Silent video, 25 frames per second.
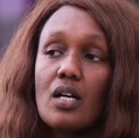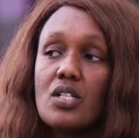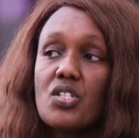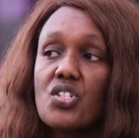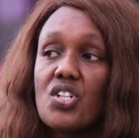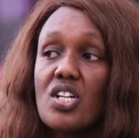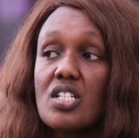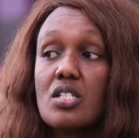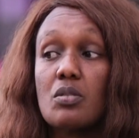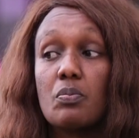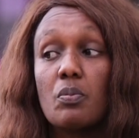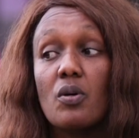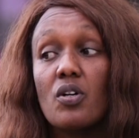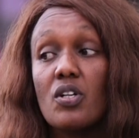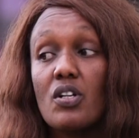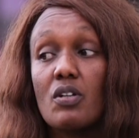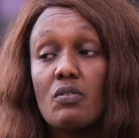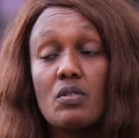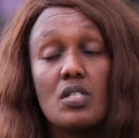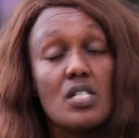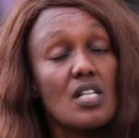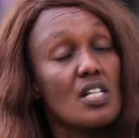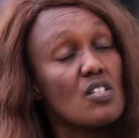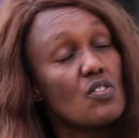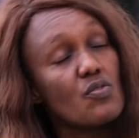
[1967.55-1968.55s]

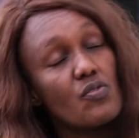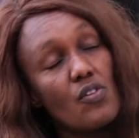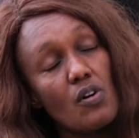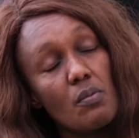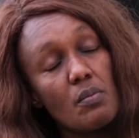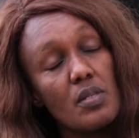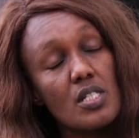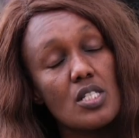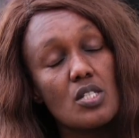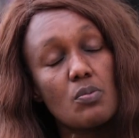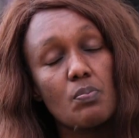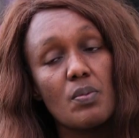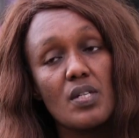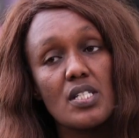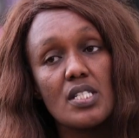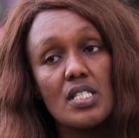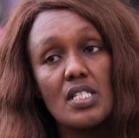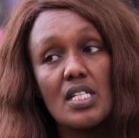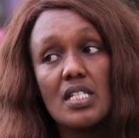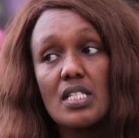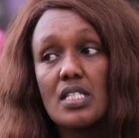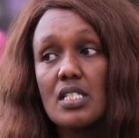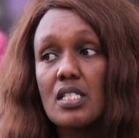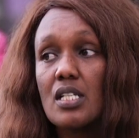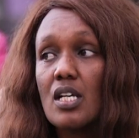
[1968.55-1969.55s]
transforming
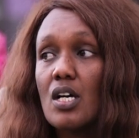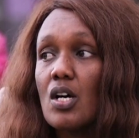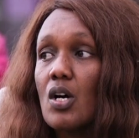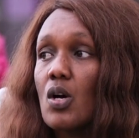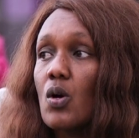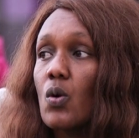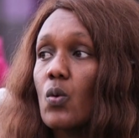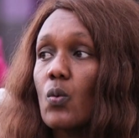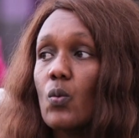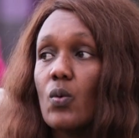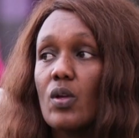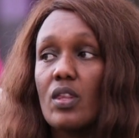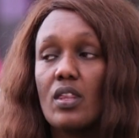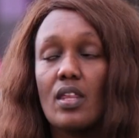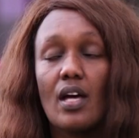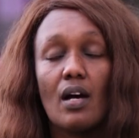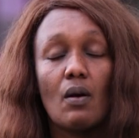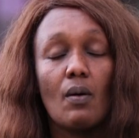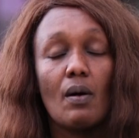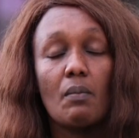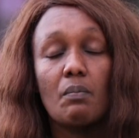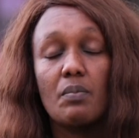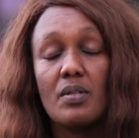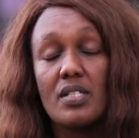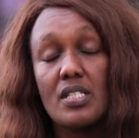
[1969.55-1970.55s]
spaces with
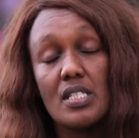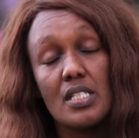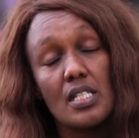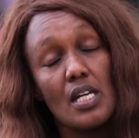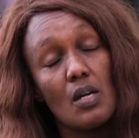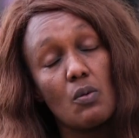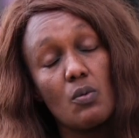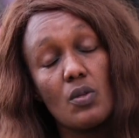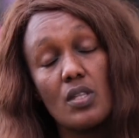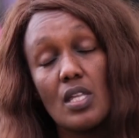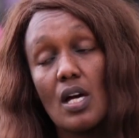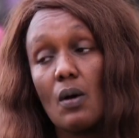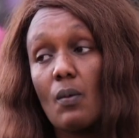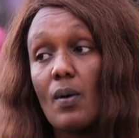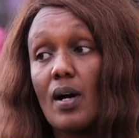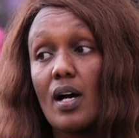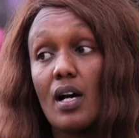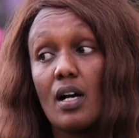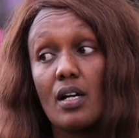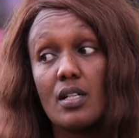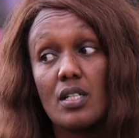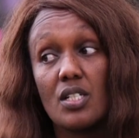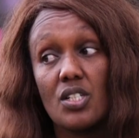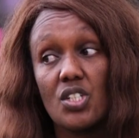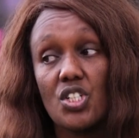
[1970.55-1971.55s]
our business, with
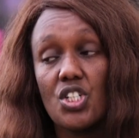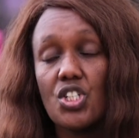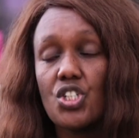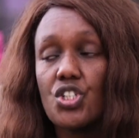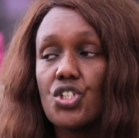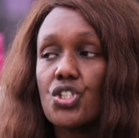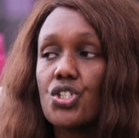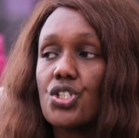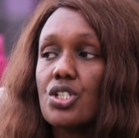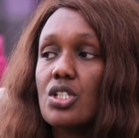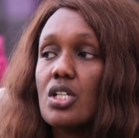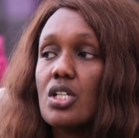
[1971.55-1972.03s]
our niche.